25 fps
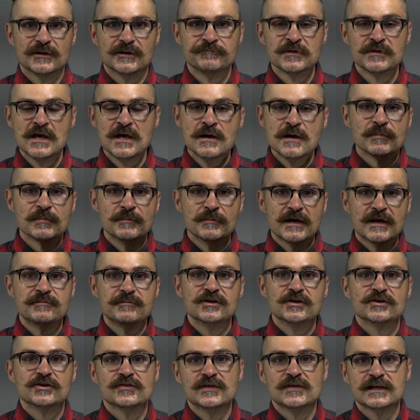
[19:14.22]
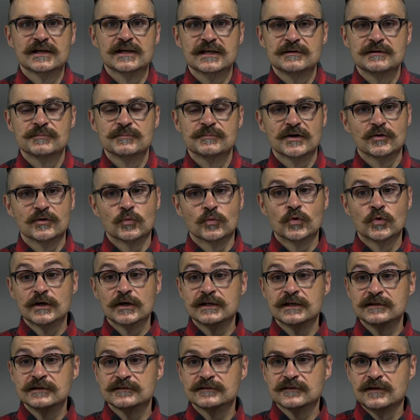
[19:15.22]
But maybe you're thinking, but
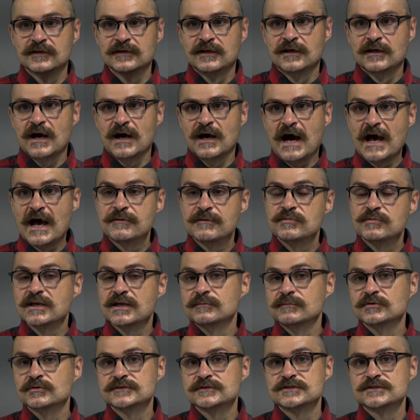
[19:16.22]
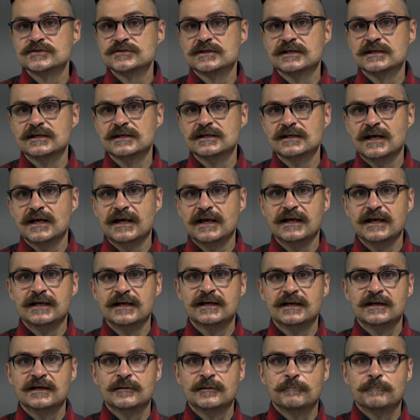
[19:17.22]
wouldn't I'd be able to get a
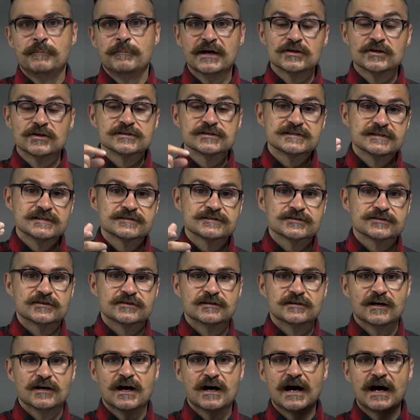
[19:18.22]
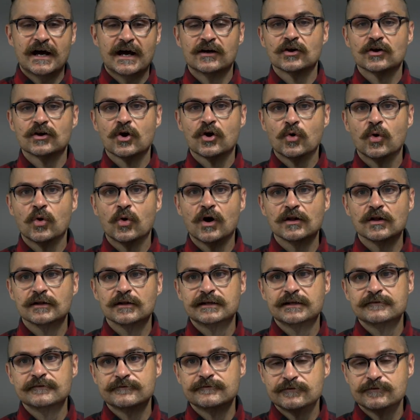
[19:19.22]
better sensor, a higher quality
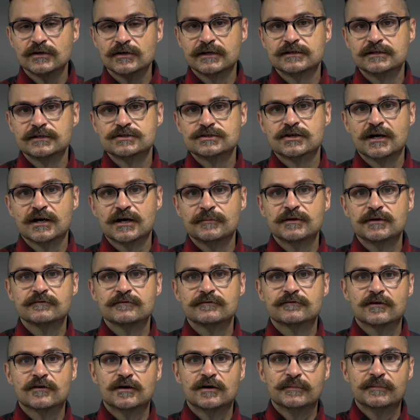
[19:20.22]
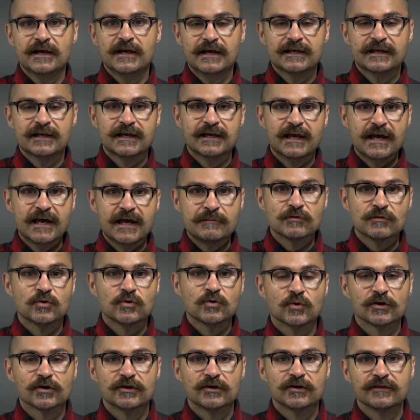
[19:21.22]
footage coming from a
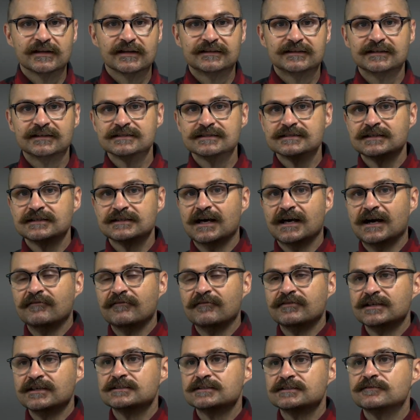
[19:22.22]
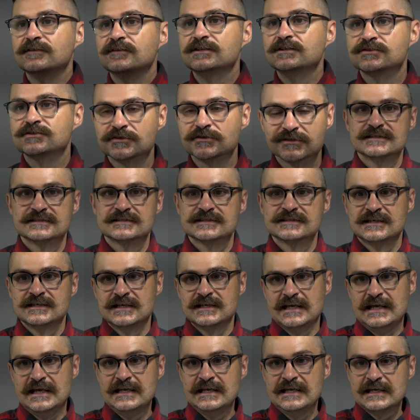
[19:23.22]
camcorder that doesn't have these features?
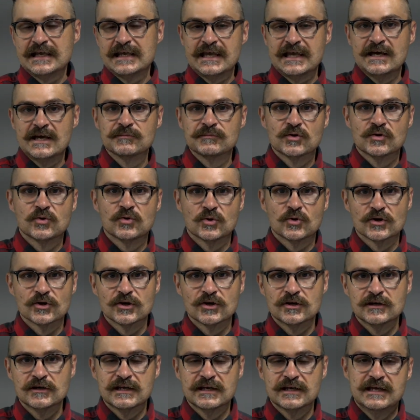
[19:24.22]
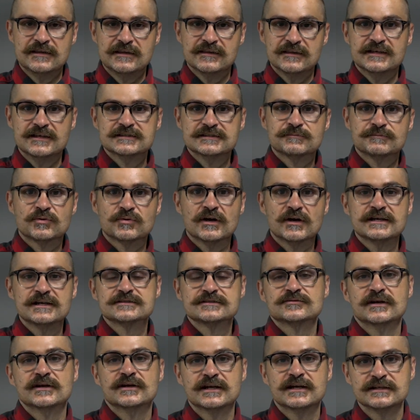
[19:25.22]
In a camcorder in this price
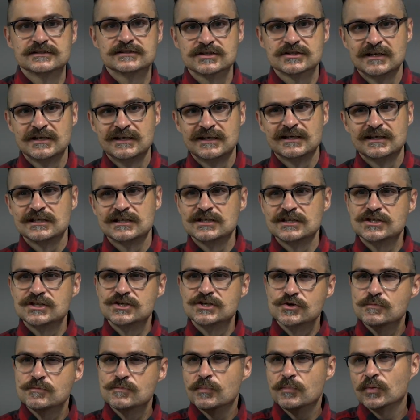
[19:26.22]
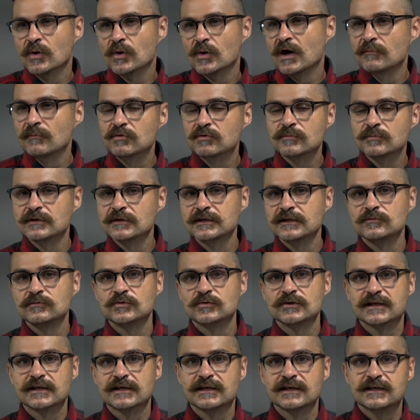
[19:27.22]
range, you probably will
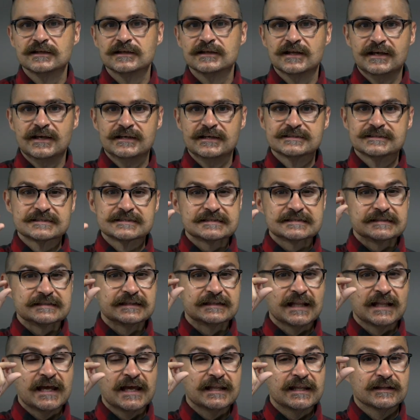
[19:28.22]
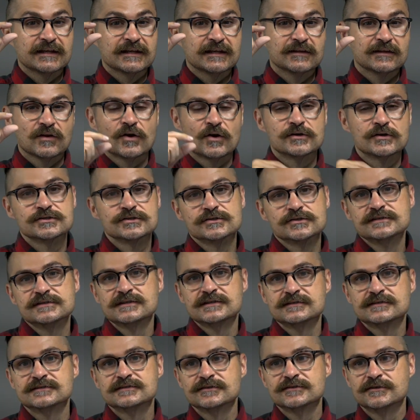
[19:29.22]
get a slightly larger
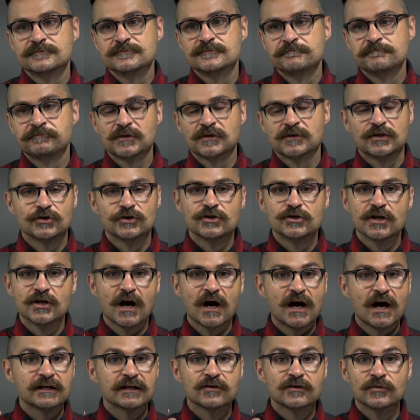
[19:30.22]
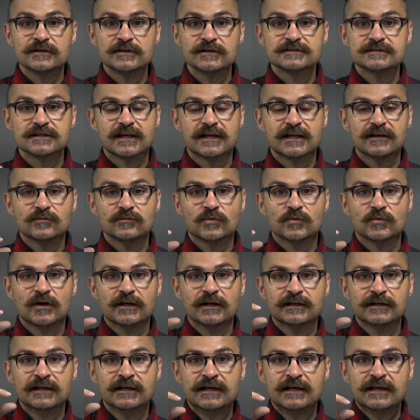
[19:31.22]
sensor. You're not going to get
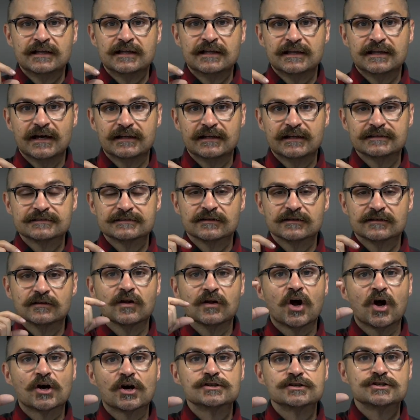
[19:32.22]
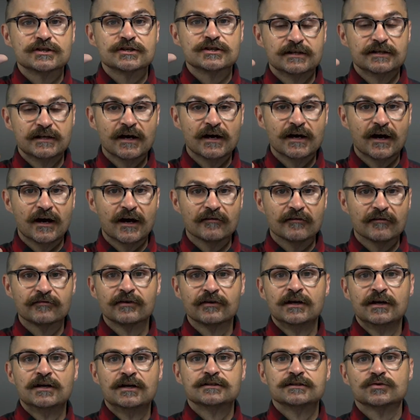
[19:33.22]
one that is large enough
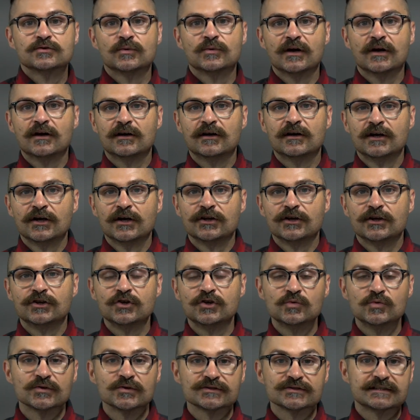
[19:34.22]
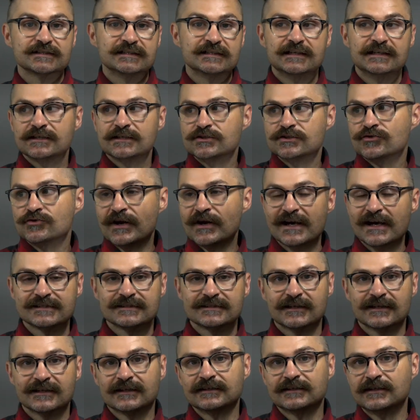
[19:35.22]
to where you will see a
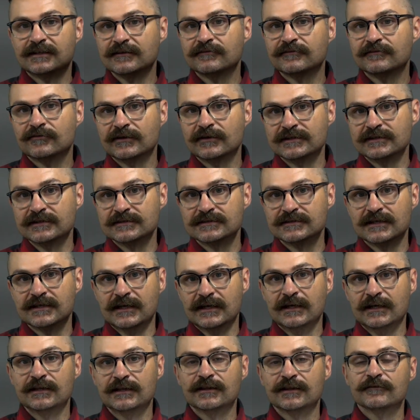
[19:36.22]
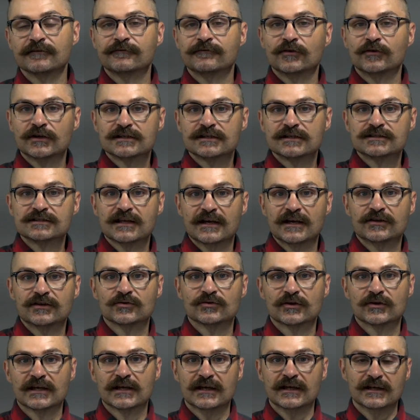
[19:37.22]
drastic difference in the footage that you'll
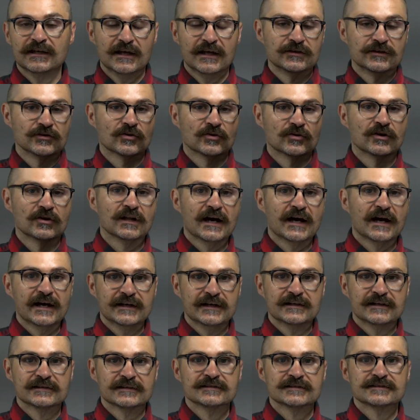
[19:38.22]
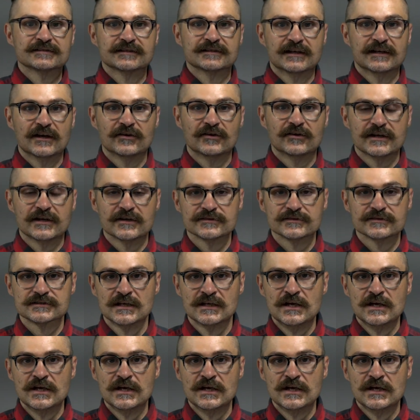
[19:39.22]
get in your lighting scenarios.